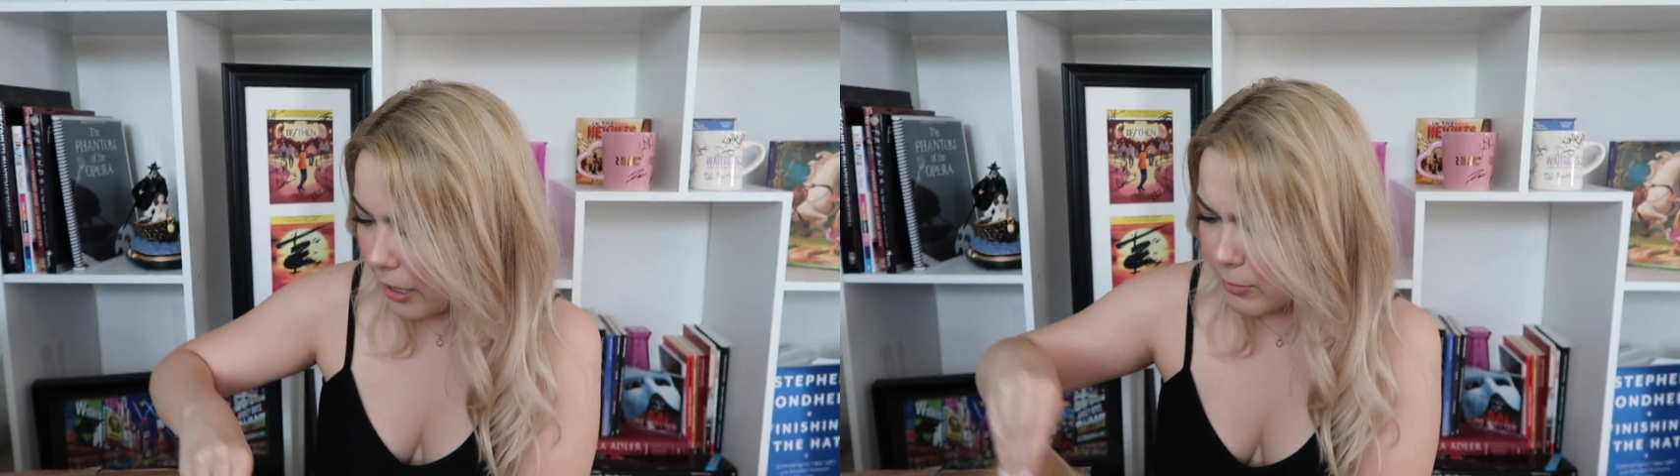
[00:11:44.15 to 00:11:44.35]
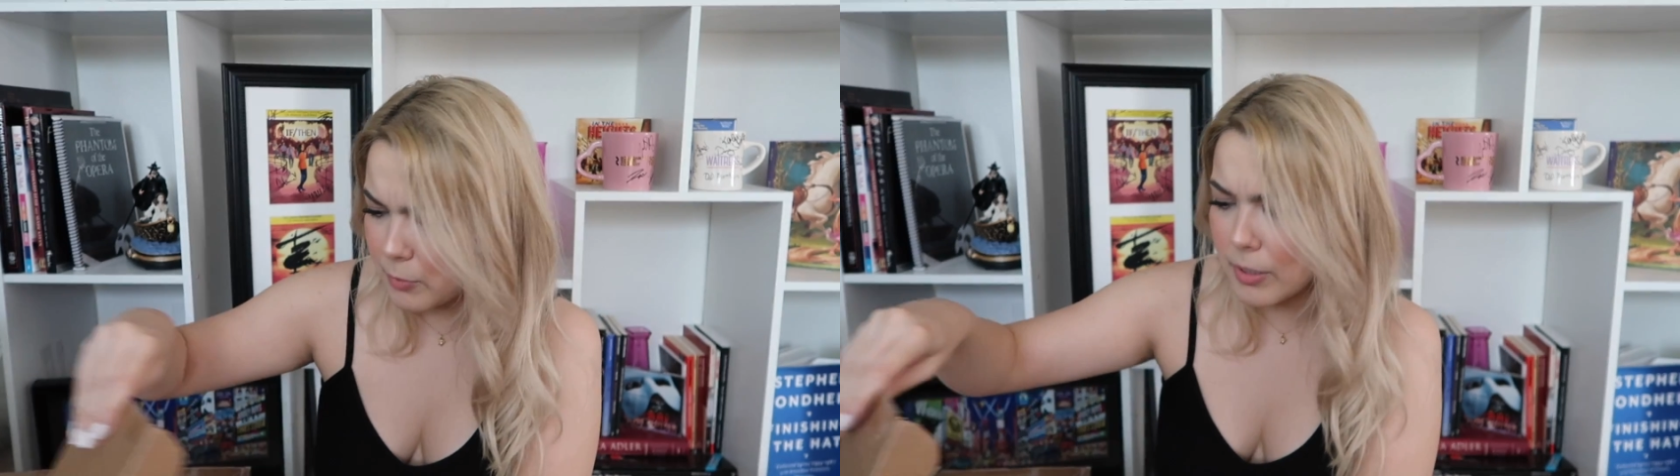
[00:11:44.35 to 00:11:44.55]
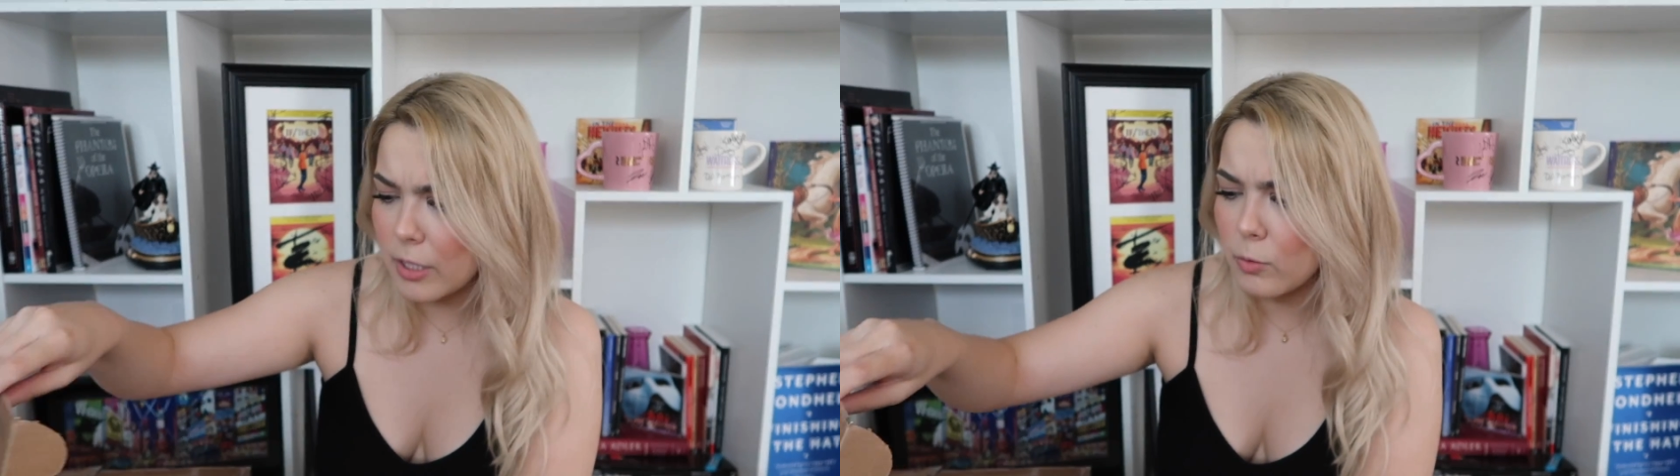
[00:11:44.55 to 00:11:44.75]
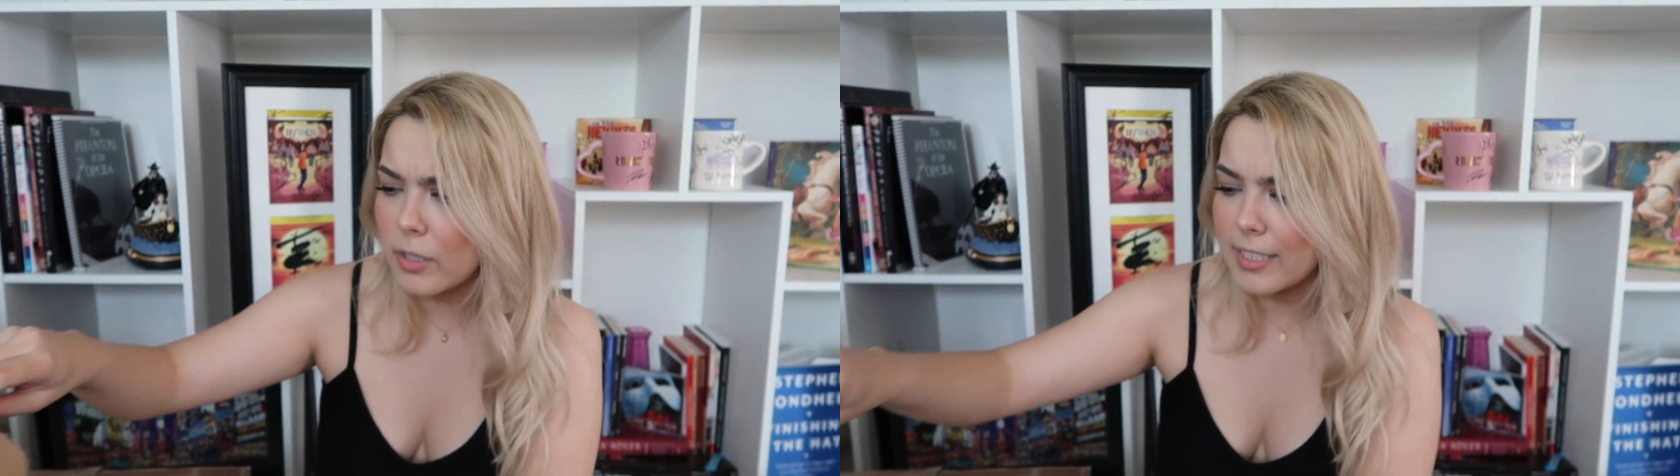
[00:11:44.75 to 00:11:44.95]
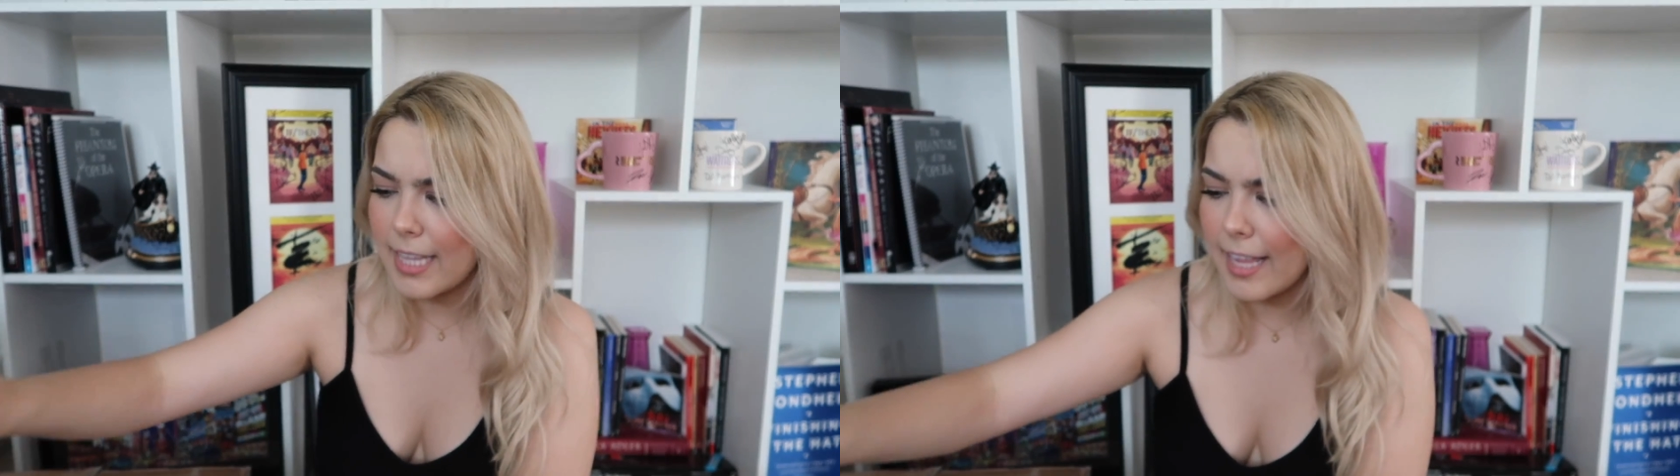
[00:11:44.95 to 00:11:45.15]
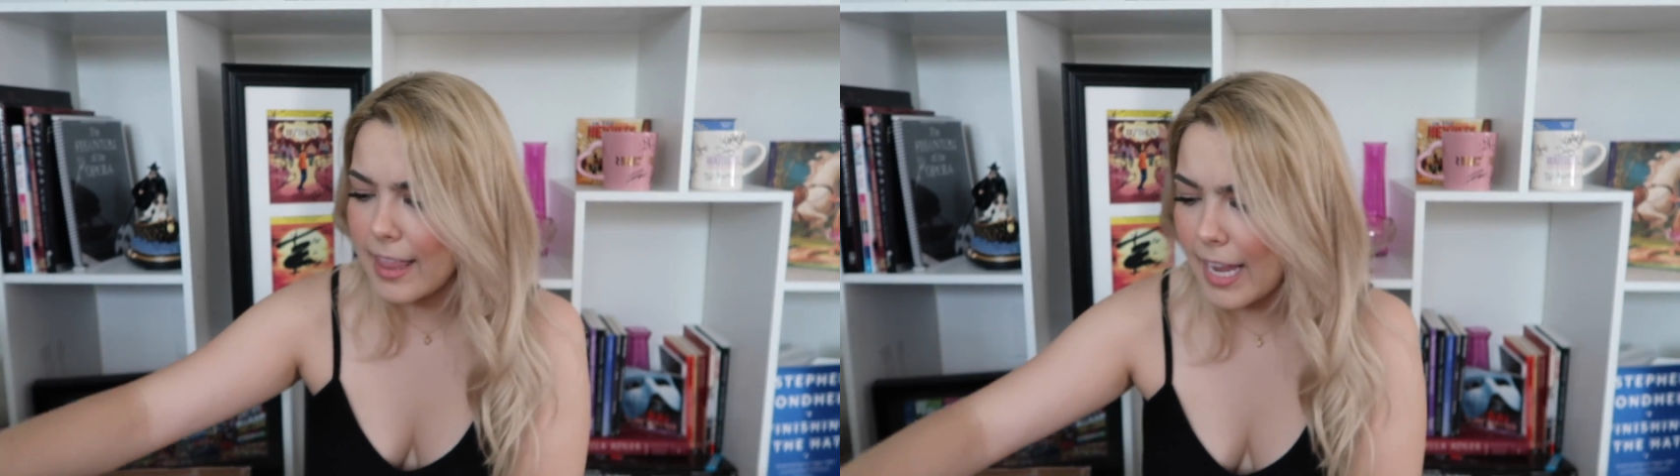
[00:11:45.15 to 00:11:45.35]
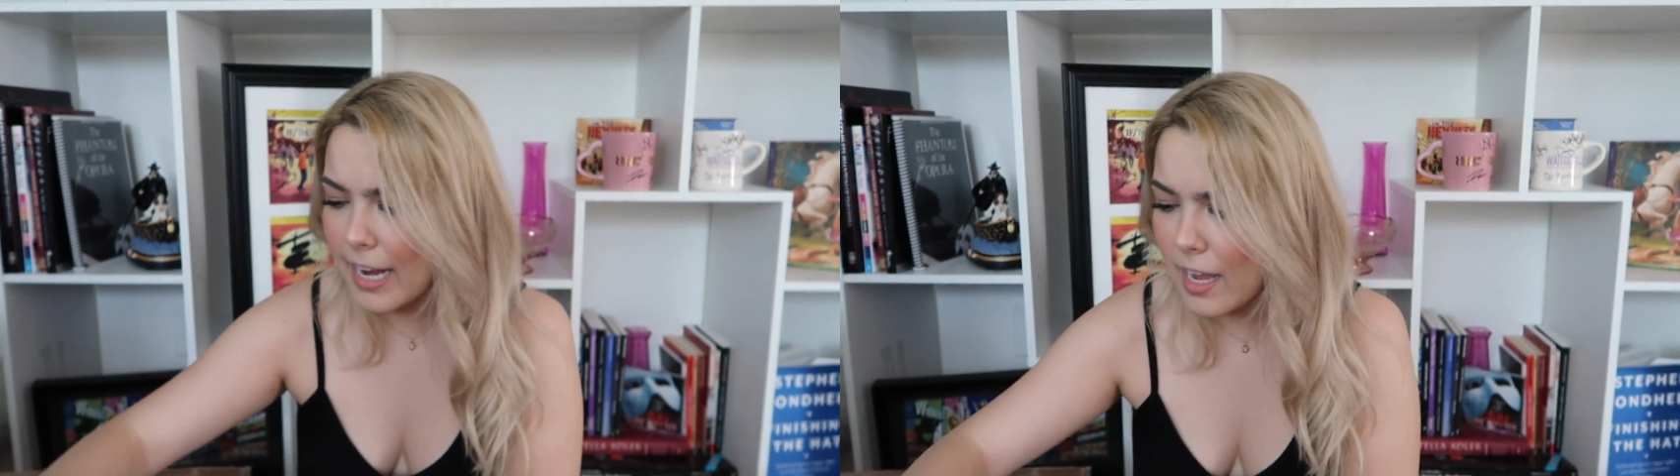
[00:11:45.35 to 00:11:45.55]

and what's really cool is that they